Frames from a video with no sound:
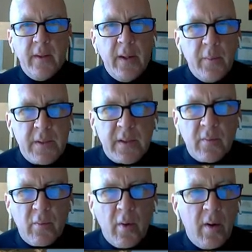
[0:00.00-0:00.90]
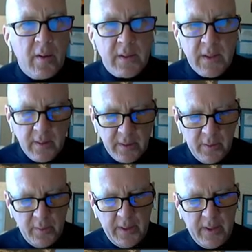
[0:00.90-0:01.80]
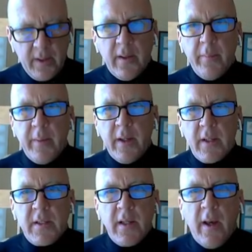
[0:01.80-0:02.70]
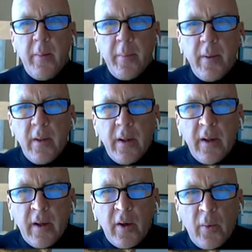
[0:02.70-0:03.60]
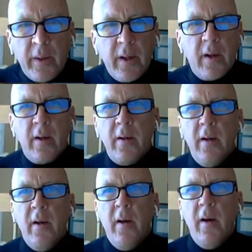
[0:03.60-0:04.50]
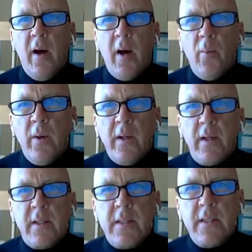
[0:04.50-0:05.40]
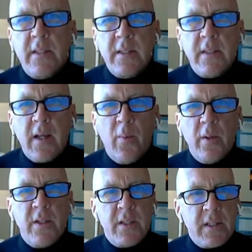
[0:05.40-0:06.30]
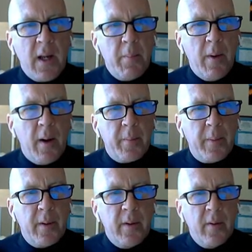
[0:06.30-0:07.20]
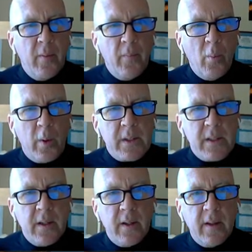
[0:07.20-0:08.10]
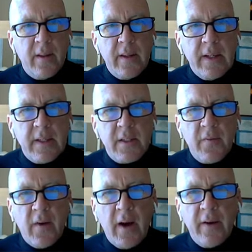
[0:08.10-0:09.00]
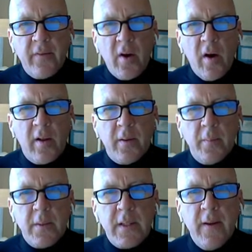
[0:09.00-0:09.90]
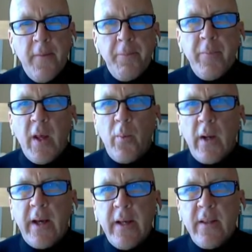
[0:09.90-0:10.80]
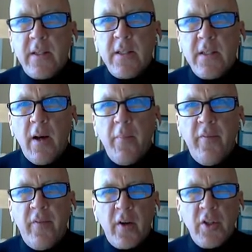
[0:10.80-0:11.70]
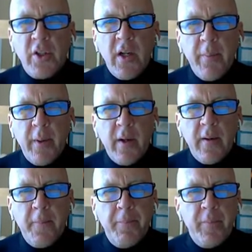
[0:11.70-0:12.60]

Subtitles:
That was the wrong cell to do that in. Let me hit escape and go here. I want to sum up what's in these 5 columns. And when I hit the sum function up here,